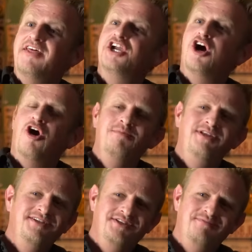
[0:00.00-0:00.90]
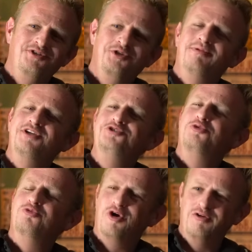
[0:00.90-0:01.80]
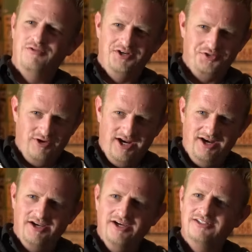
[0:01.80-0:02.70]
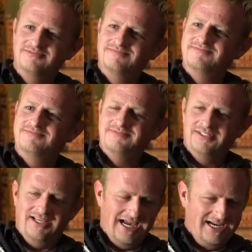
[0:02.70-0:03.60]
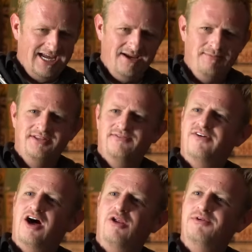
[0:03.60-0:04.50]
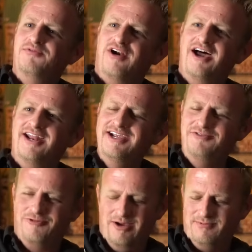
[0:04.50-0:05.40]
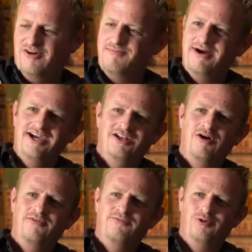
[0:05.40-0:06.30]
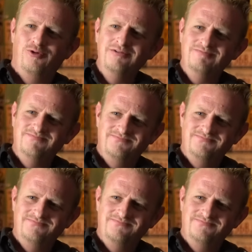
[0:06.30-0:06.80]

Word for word: They called me and they said, Mister Pitts, your Rover is ready to go. I came in the following Friday, dropped off my L R four,